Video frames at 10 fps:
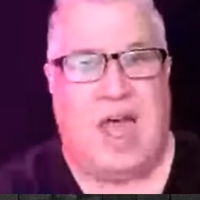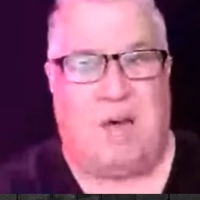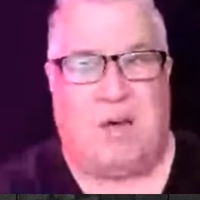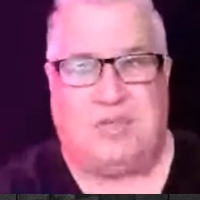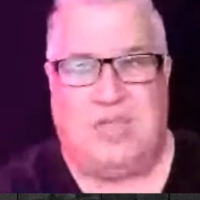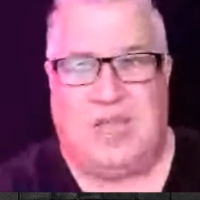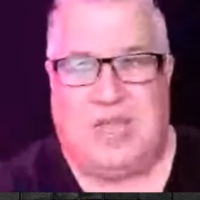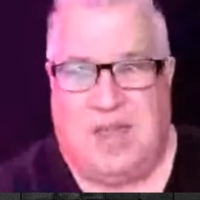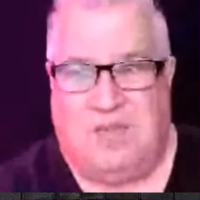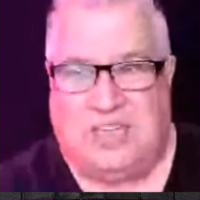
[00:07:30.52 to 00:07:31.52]
I was getting
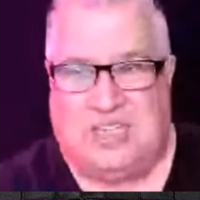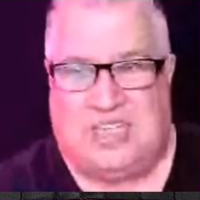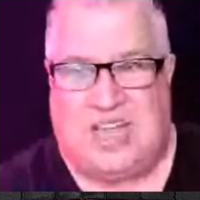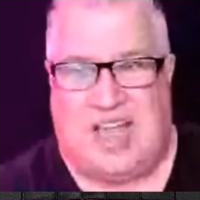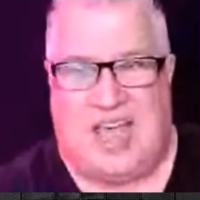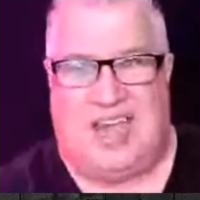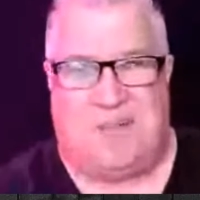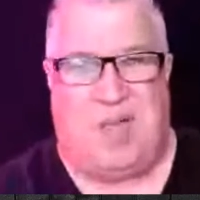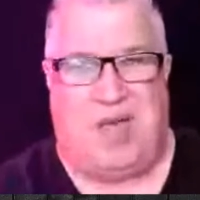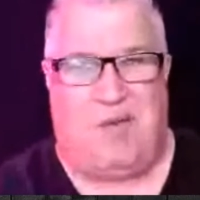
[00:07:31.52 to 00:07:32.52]
kind of excited
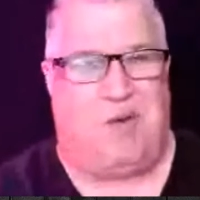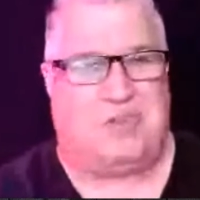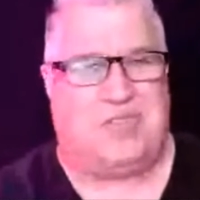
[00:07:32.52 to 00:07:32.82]
about what